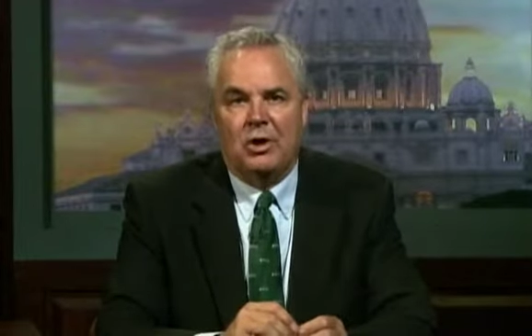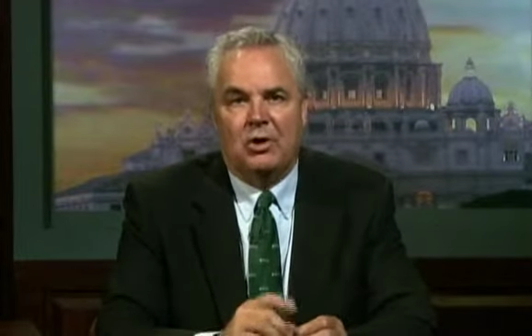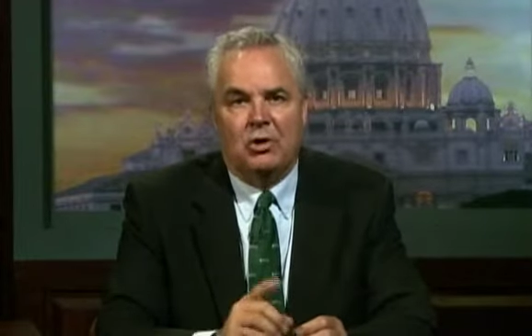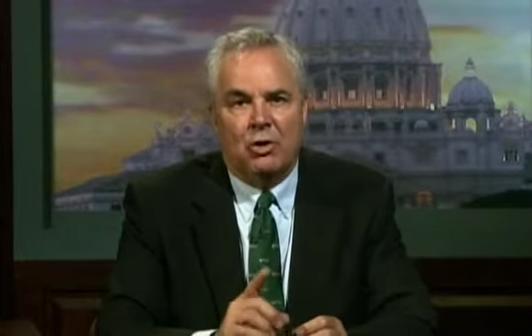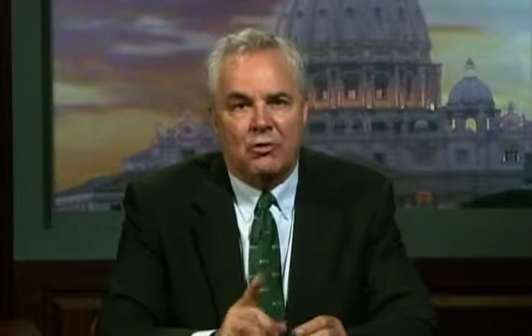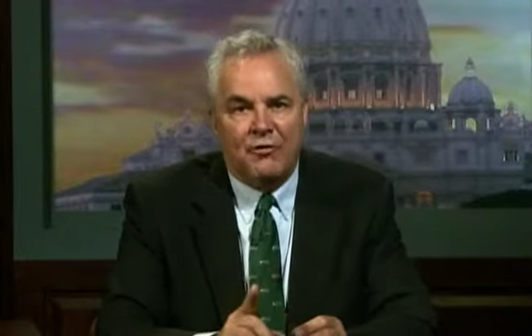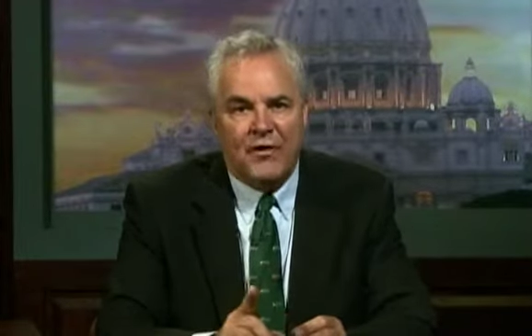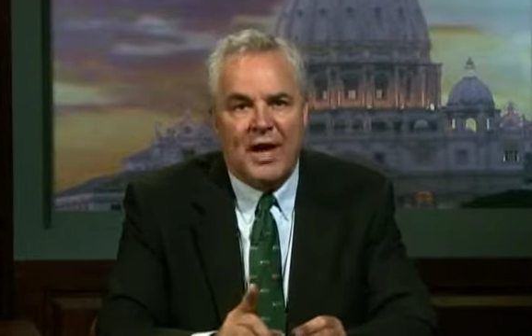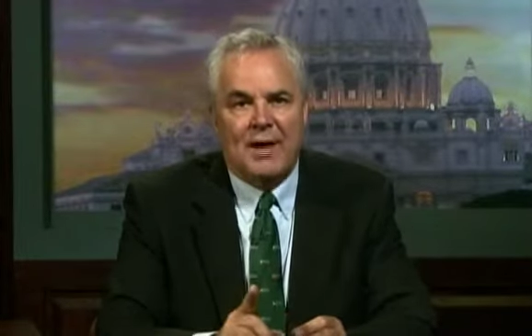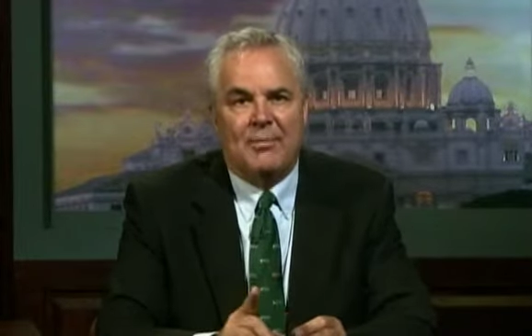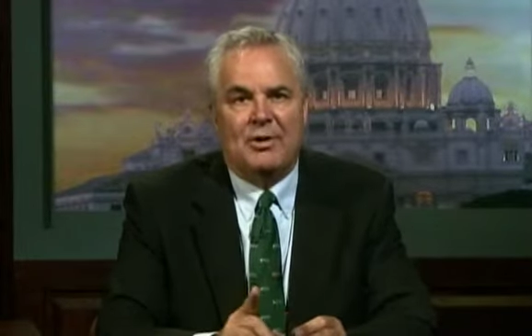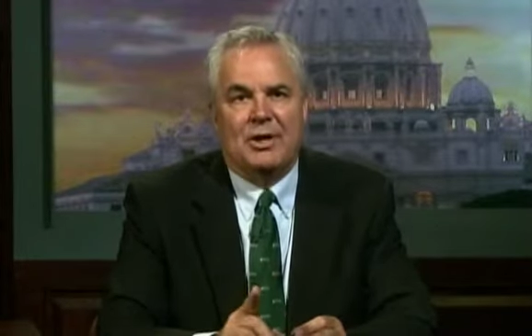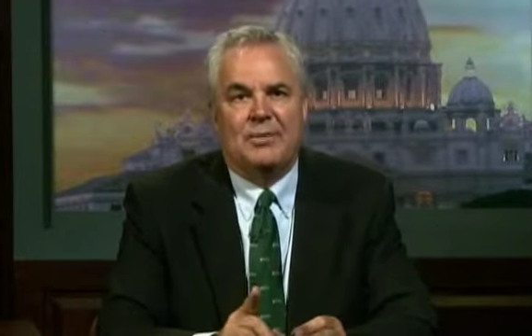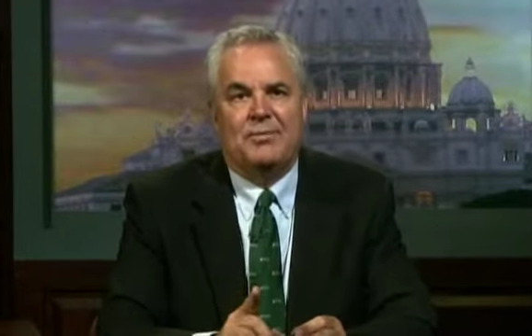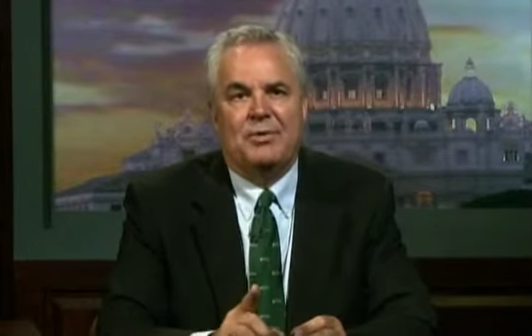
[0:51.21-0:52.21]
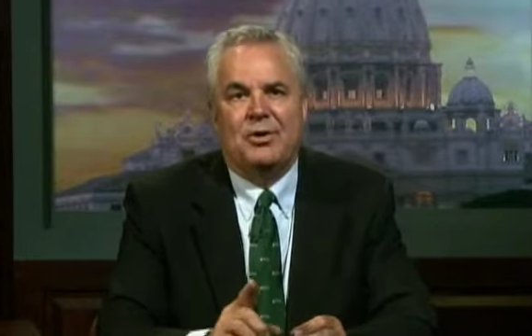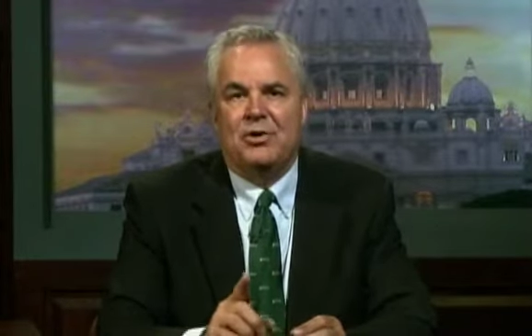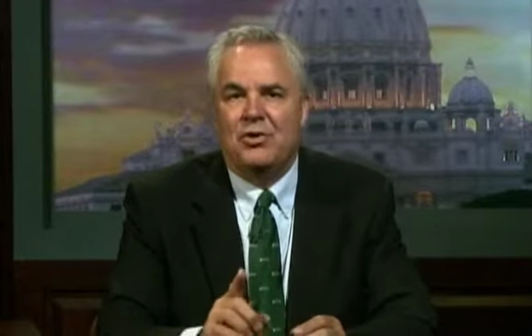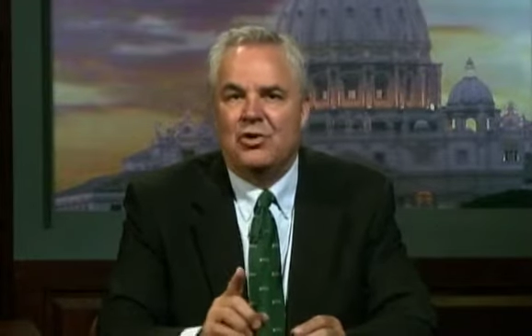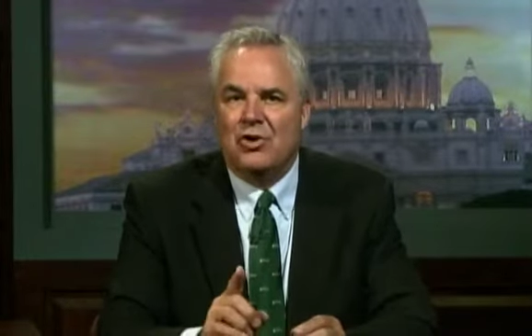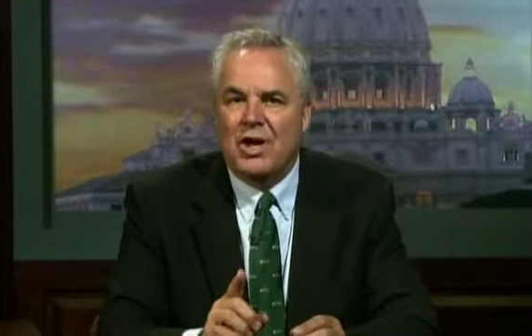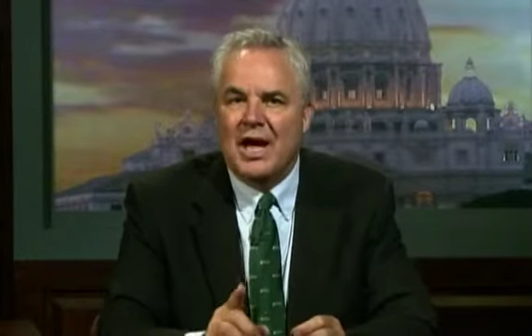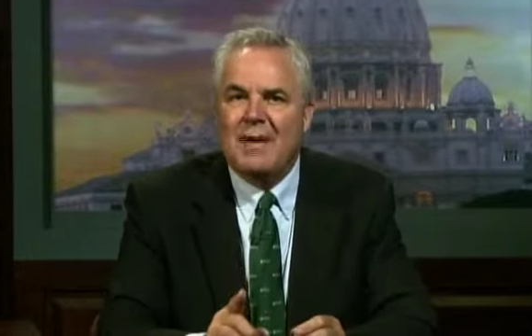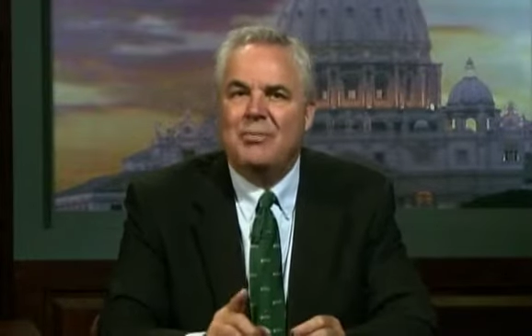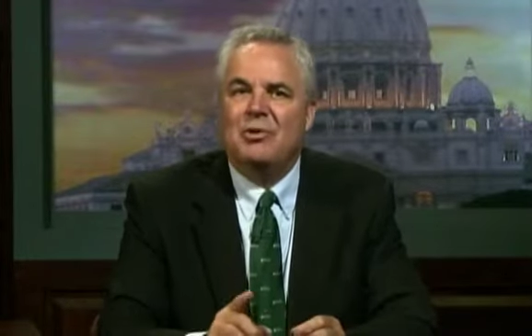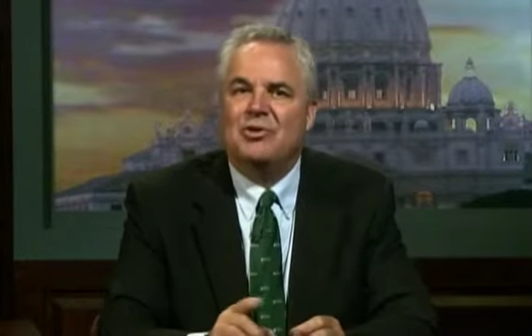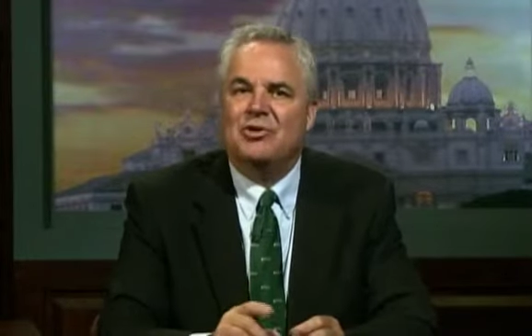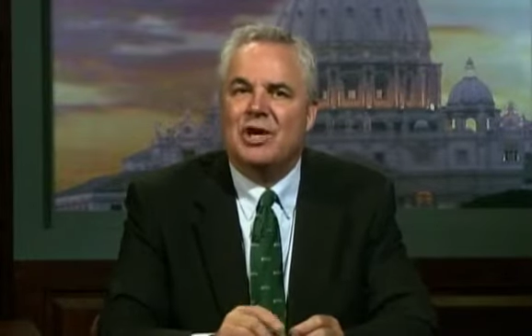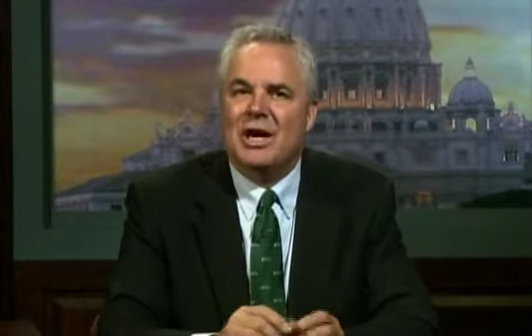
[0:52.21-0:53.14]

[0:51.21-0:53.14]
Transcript: Your family, your neighbors,